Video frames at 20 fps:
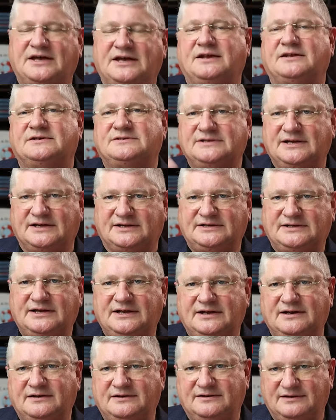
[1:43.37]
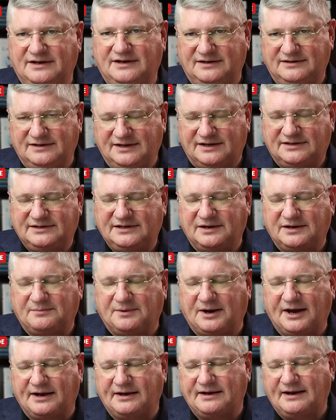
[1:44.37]
said it's nicotine,
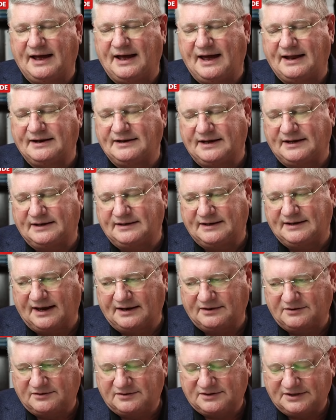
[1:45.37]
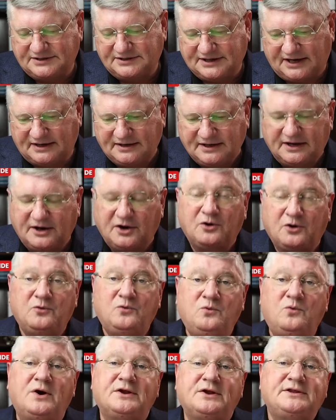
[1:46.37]
nicotinamide adenine dinucleotide
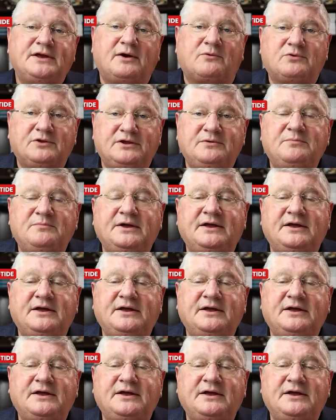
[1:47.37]
what that really